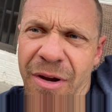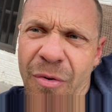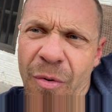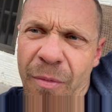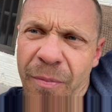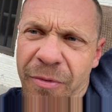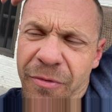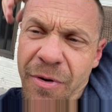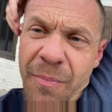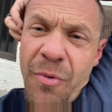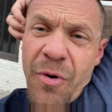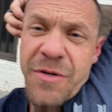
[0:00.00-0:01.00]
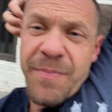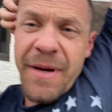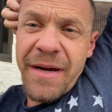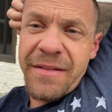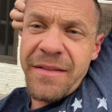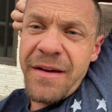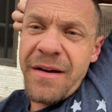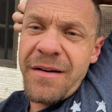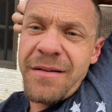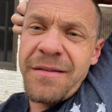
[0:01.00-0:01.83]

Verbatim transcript: cor screen porch back there.